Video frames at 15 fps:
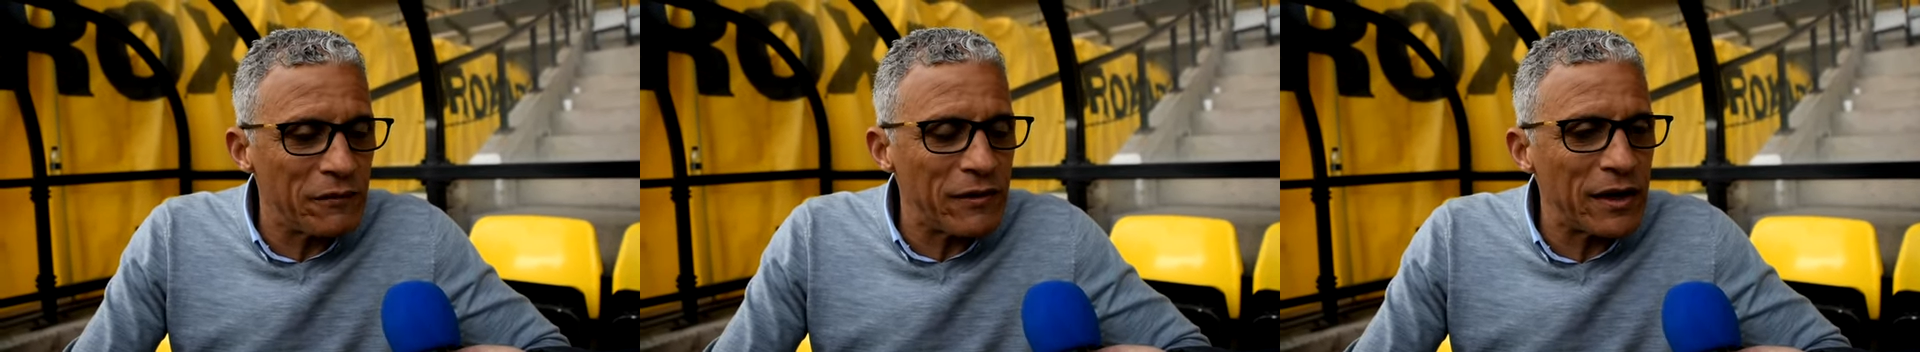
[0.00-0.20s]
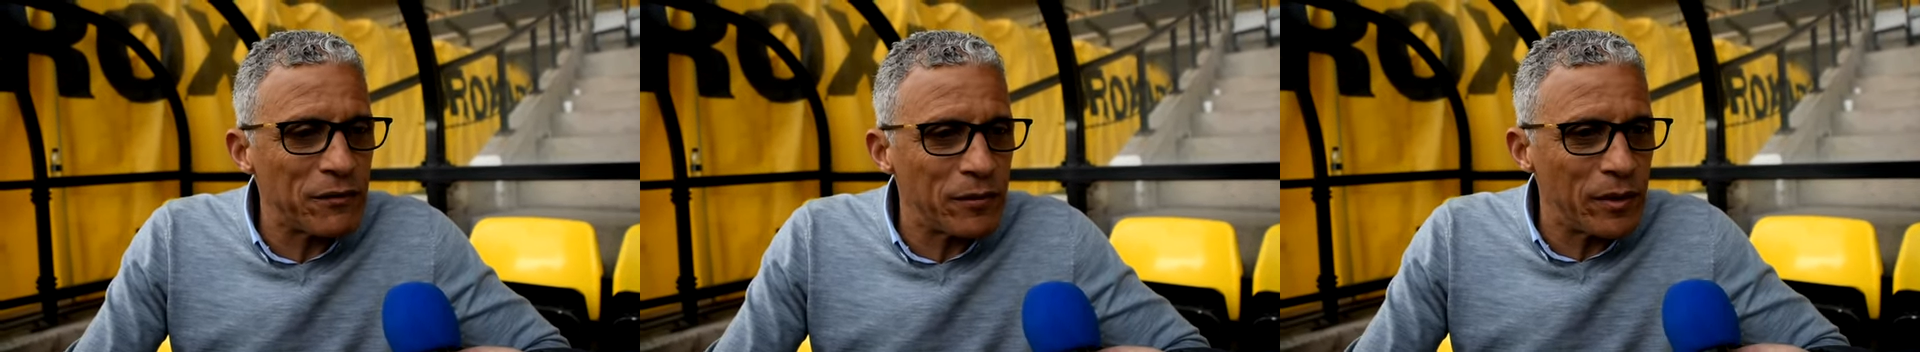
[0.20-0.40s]

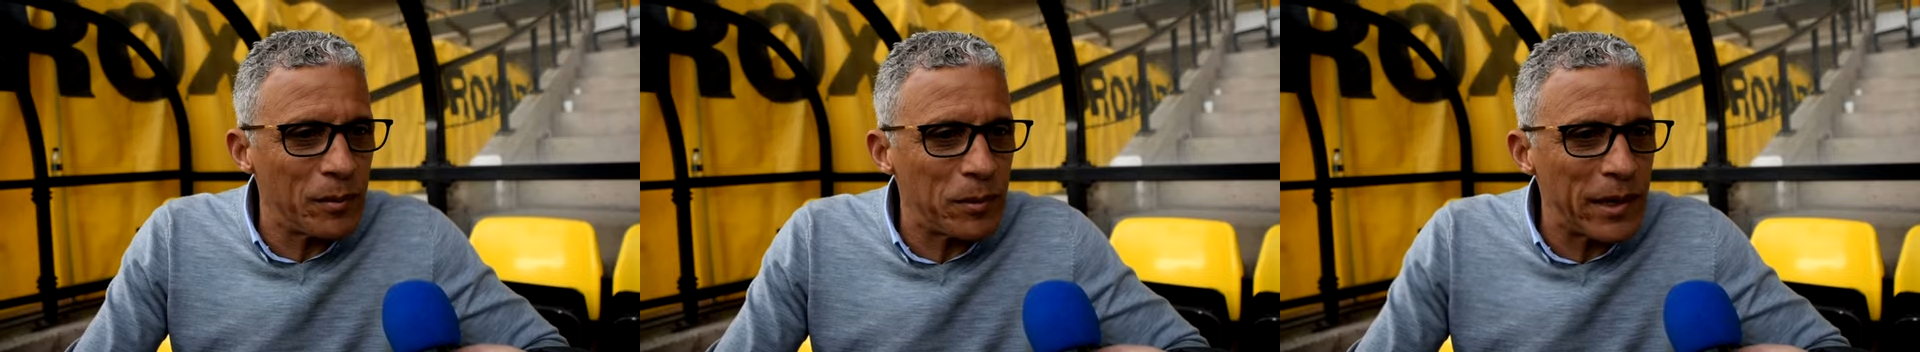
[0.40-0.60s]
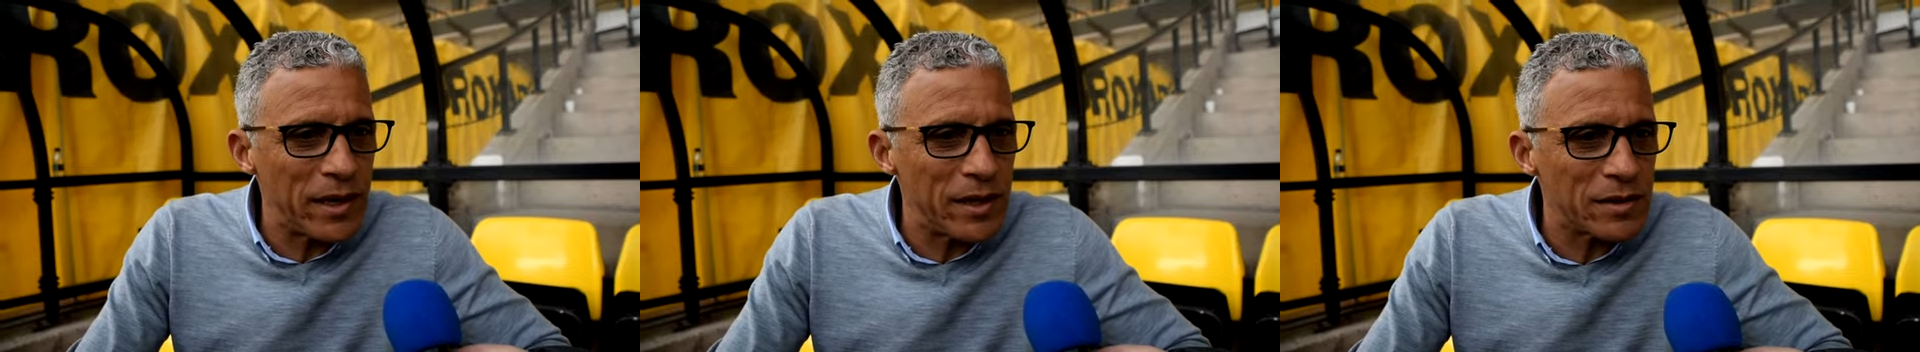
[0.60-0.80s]
I've had from the
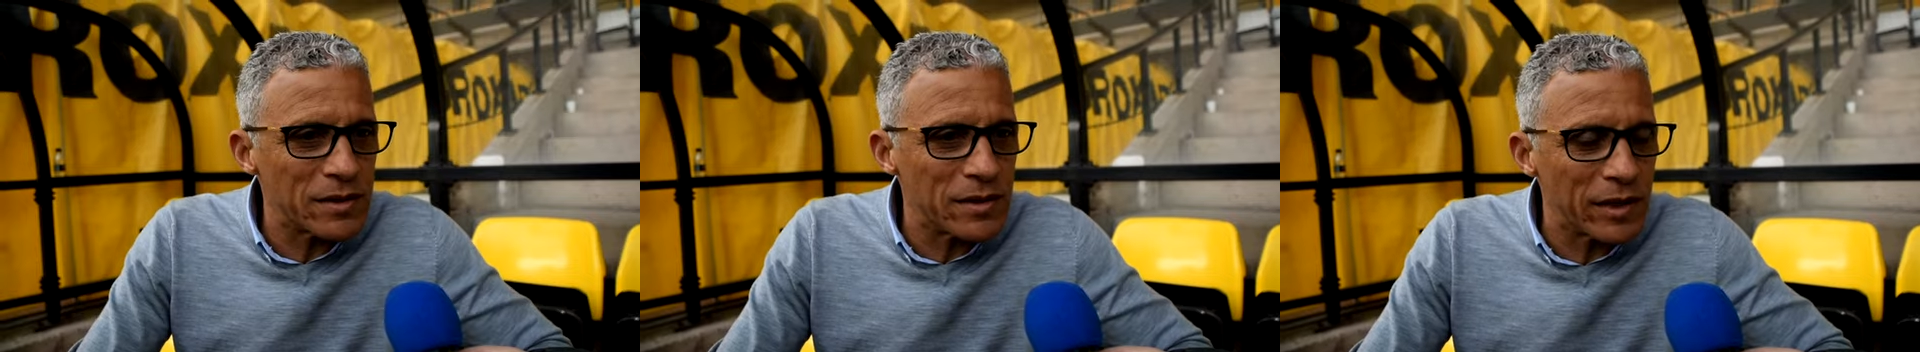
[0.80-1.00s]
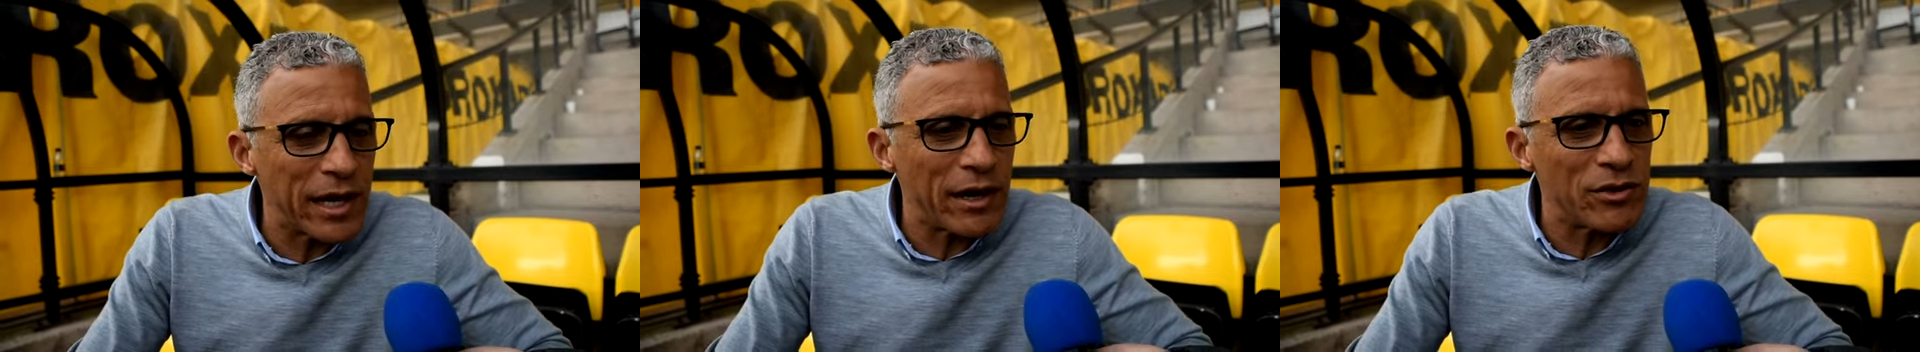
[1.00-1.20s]
players,
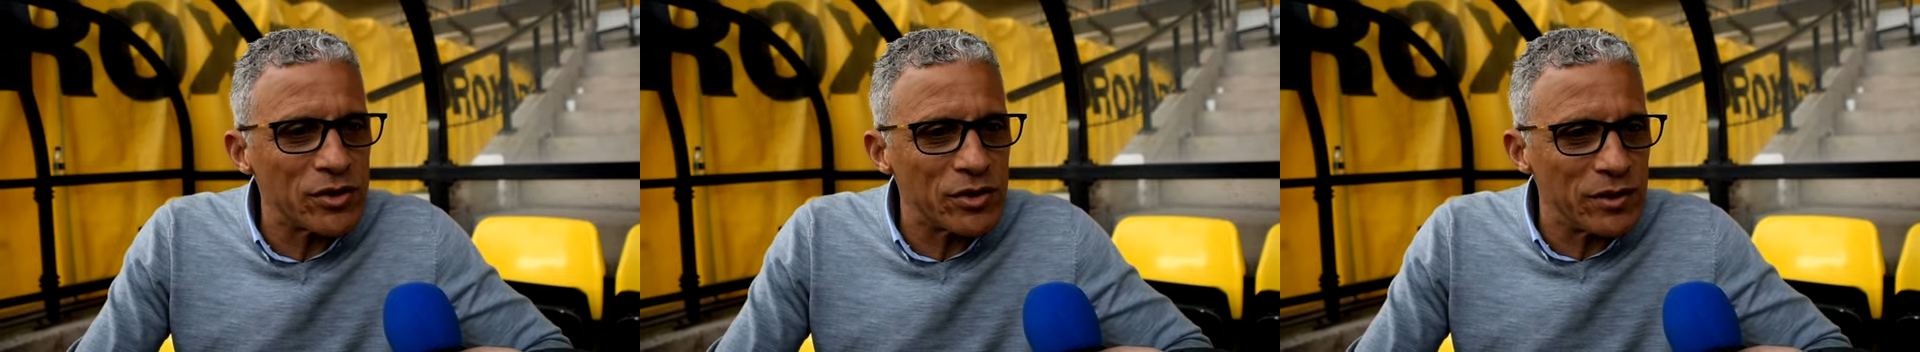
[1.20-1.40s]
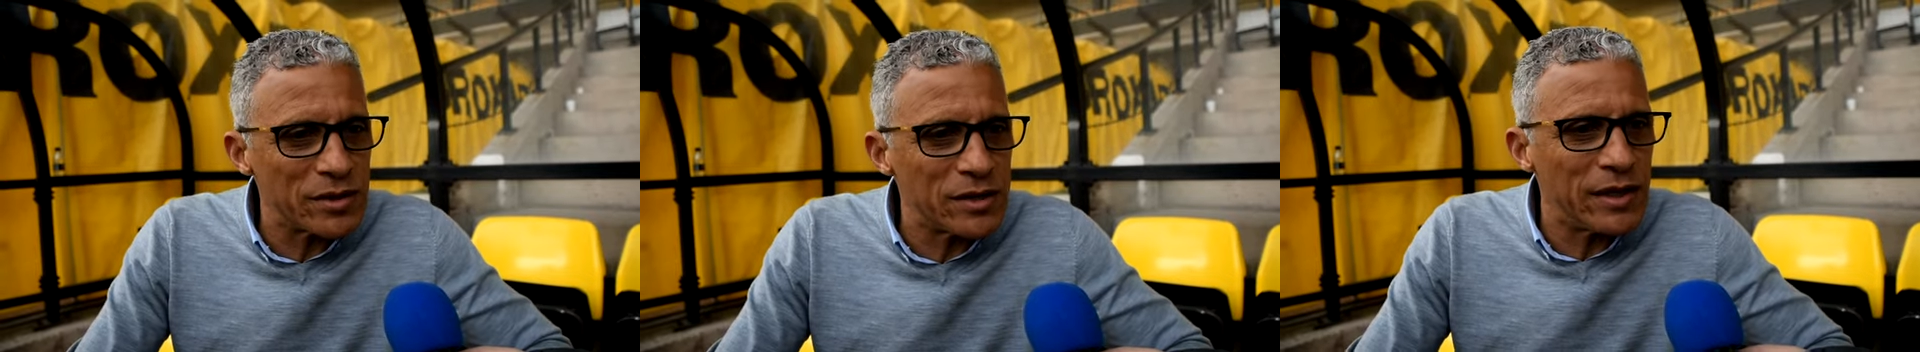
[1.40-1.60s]
the
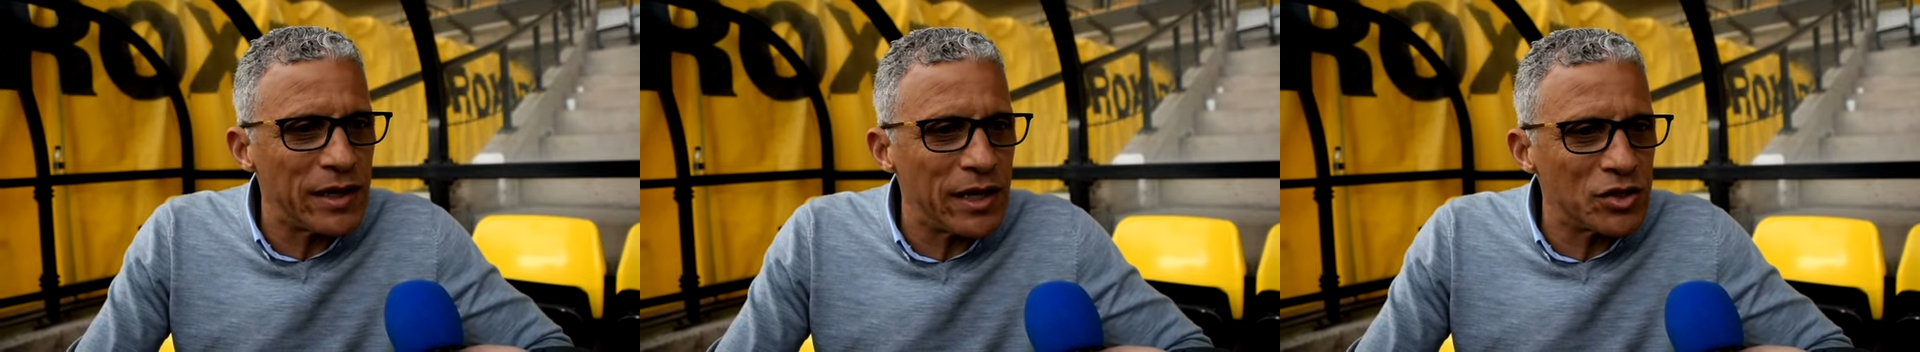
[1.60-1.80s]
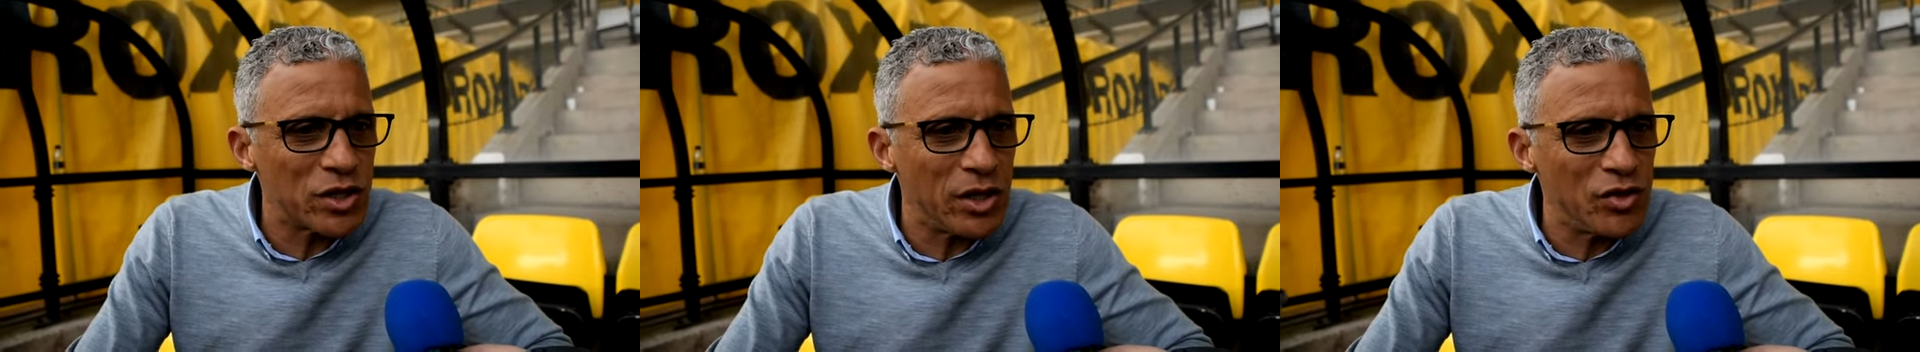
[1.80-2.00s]
character that's in
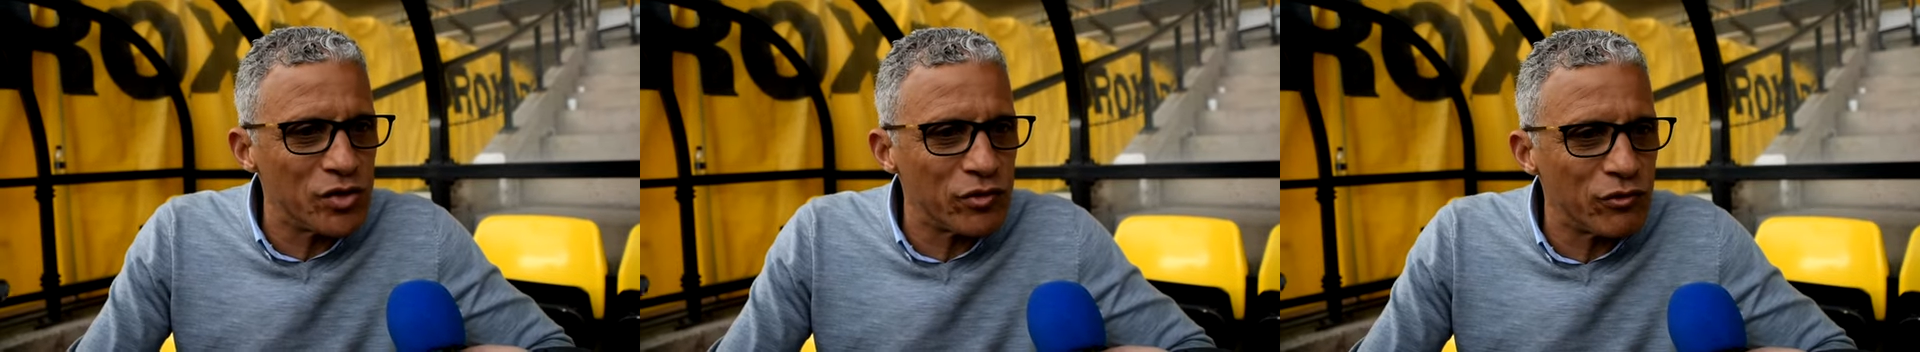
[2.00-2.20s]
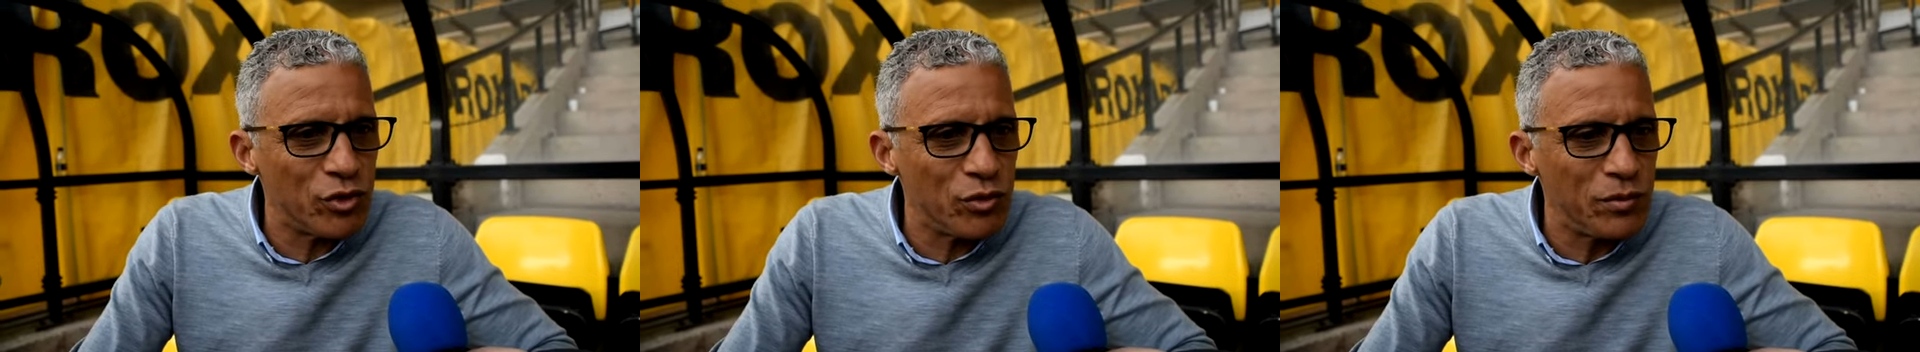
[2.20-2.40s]
that
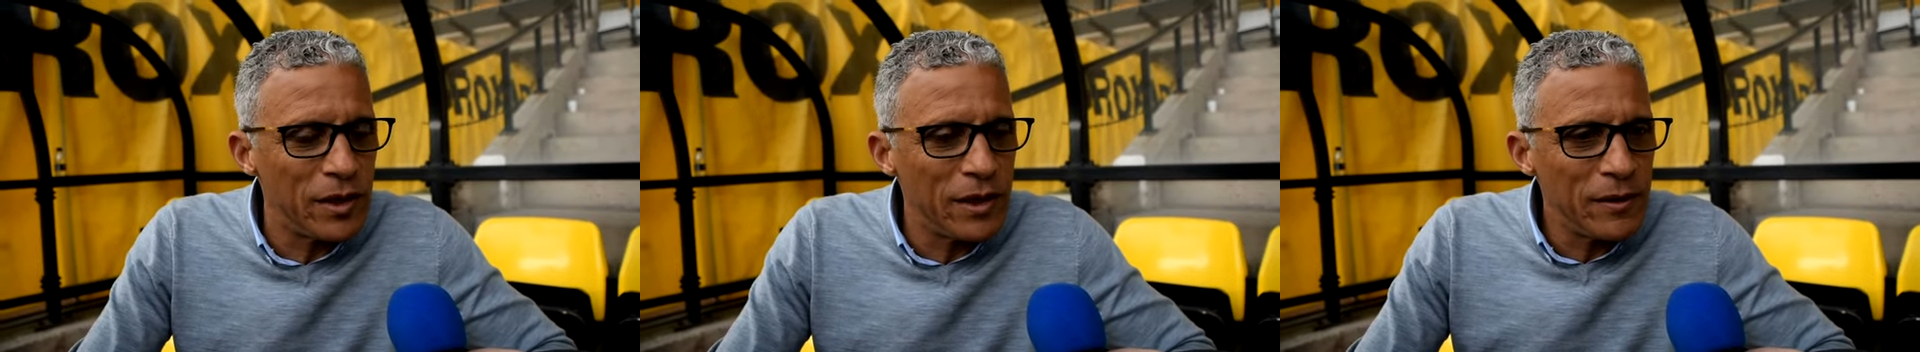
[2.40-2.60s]
changing room.